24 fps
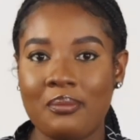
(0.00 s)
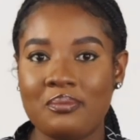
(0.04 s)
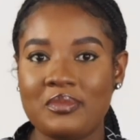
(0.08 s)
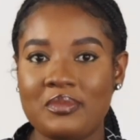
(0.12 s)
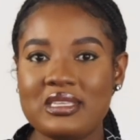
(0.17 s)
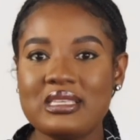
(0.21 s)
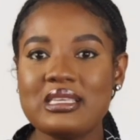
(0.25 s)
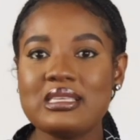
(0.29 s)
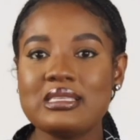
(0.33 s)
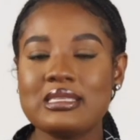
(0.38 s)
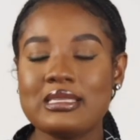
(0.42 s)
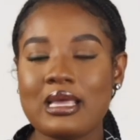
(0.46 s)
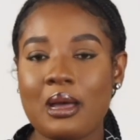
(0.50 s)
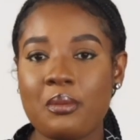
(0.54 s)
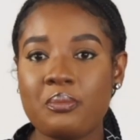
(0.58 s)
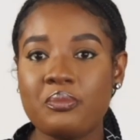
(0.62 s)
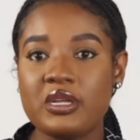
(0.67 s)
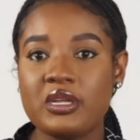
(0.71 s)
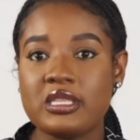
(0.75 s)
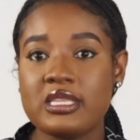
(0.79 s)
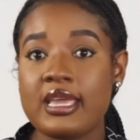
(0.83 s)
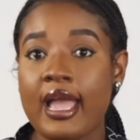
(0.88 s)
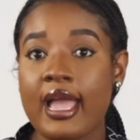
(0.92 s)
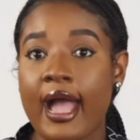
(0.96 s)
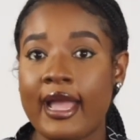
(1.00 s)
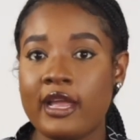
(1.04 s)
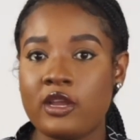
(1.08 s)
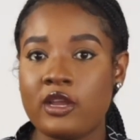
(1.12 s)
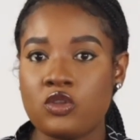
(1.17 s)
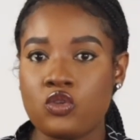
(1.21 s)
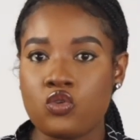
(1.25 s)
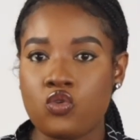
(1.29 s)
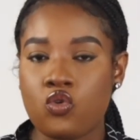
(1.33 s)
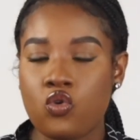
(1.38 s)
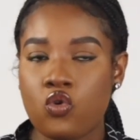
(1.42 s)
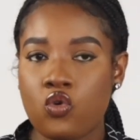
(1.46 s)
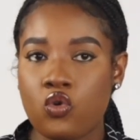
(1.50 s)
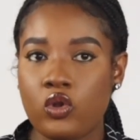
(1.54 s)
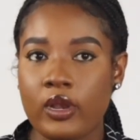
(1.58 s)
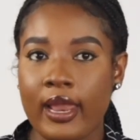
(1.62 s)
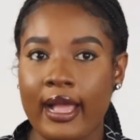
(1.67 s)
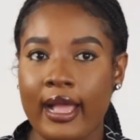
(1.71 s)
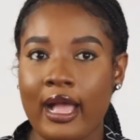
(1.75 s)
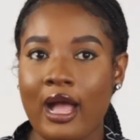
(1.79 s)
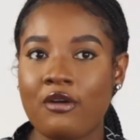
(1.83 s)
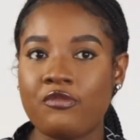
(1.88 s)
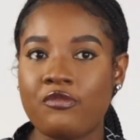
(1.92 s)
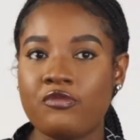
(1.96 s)
This is somebody I know,
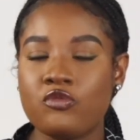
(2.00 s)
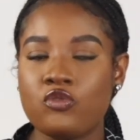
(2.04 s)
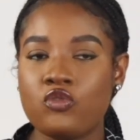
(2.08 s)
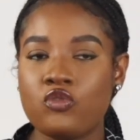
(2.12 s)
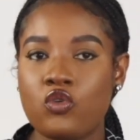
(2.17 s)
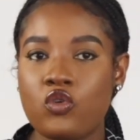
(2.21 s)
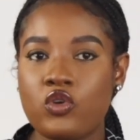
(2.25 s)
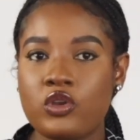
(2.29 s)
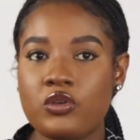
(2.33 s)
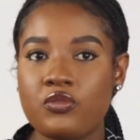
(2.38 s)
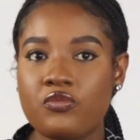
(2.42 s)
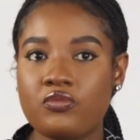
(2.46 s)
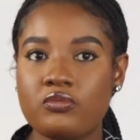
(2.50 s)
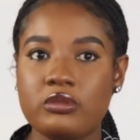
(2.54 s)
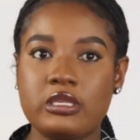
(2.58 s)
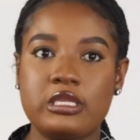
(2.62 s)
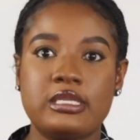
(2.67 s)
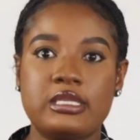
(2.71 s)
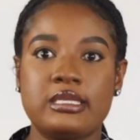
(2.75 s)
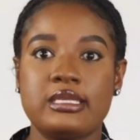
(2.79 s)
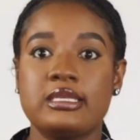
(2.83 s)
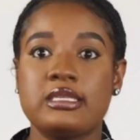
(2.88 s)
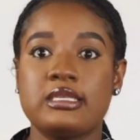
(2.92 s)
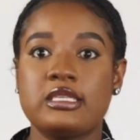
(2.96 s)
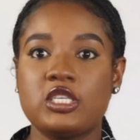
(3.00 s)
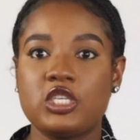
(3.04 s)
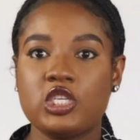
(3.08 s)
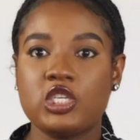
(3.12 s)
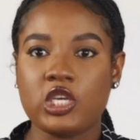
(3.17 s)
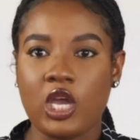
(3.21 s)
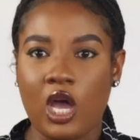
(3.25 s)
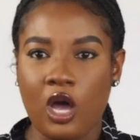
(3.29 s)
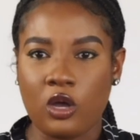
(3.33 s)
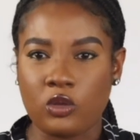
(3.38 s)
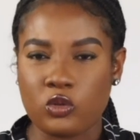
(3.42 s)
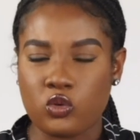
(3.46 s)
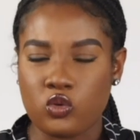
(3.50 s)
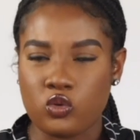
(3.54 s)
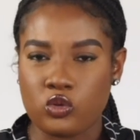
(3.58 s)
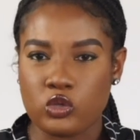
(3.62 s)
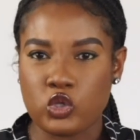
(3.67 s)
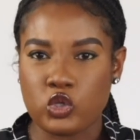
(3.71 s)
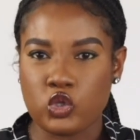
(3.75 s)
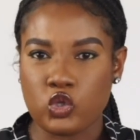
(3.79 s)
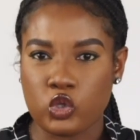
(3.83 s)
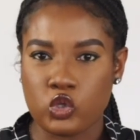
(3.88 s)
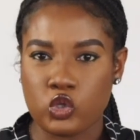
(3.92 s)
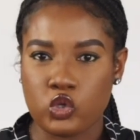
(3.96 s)
like I've known since childhood,
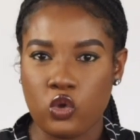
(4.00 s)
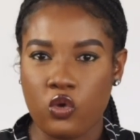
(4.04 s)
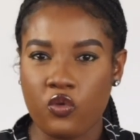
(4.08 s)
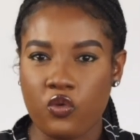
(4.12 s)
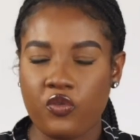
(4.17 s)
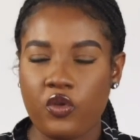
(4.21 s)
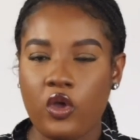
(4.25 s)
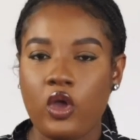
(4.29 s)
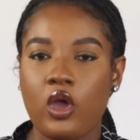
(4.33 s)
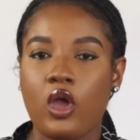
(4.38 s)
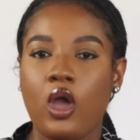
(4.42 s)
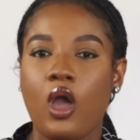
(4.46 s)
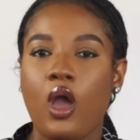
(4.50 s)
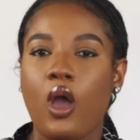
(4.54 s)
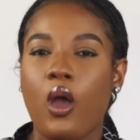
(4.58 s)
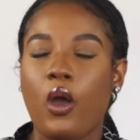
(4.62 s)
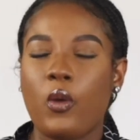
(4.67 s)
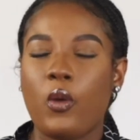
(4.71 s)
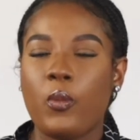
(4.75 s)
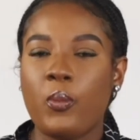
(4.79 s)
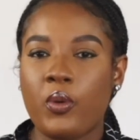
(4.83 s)
sort of,